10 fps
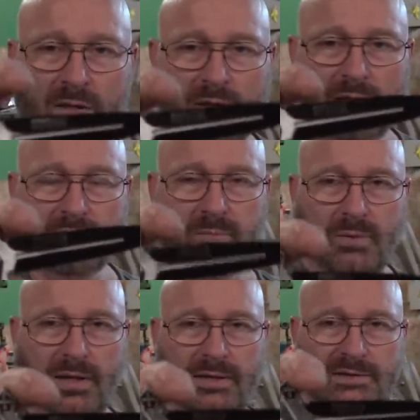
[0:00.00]
and the
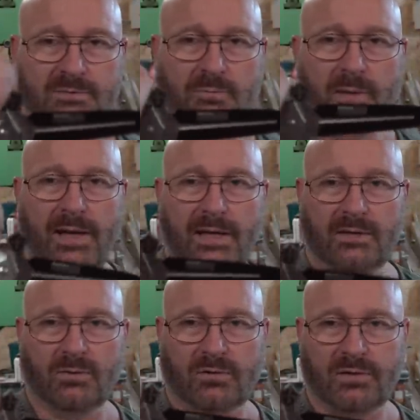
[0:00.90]
blade is way
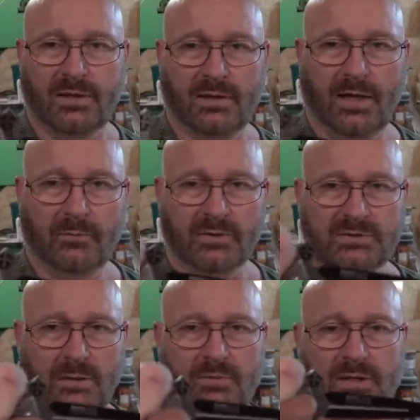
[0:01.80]
too thin. I want
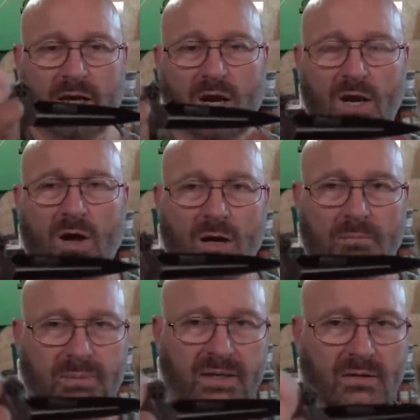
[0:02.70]
something a
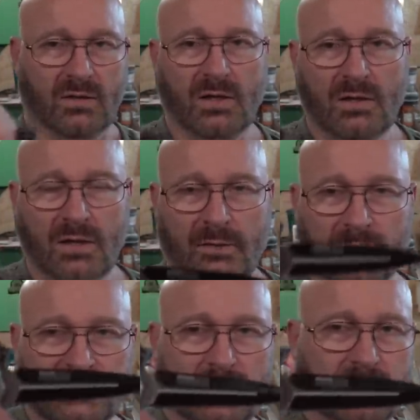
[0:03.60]
lot bigger. I
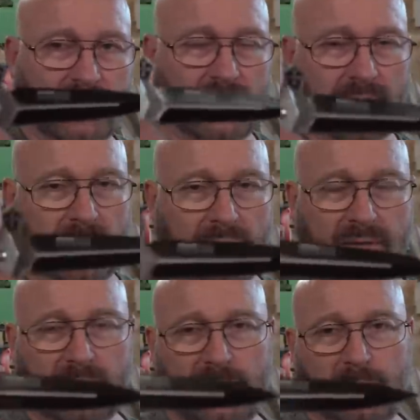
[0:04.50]
want something like
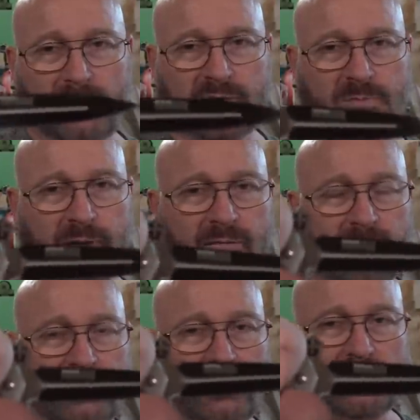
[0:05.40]
ideally with 12
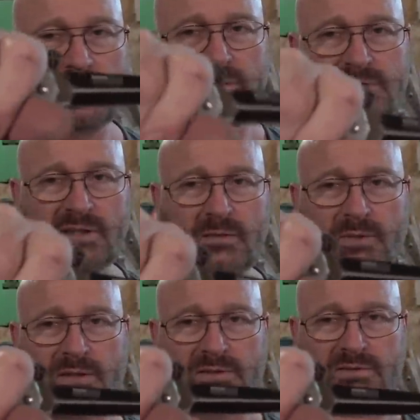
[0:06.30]
or 13
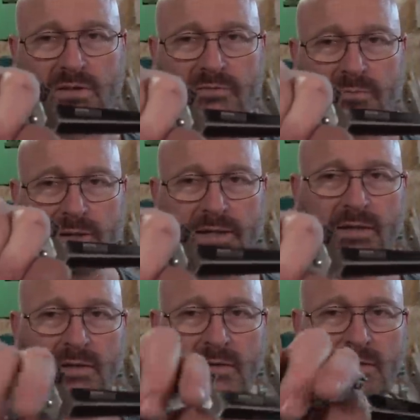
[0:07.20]
centimeters of a
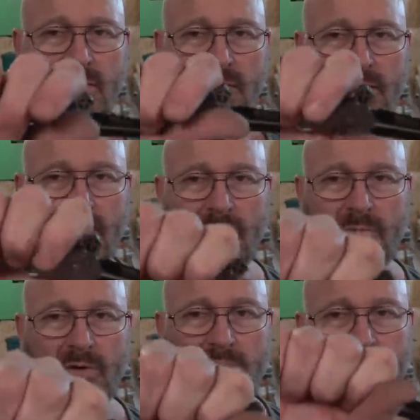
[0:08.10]
blade, and I
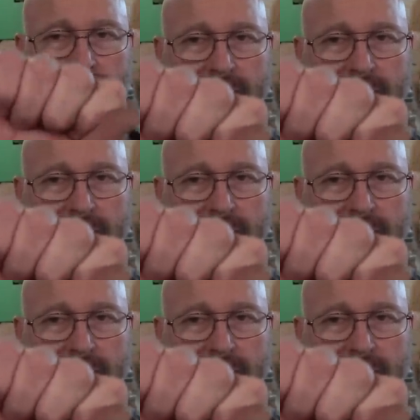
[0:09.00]
want a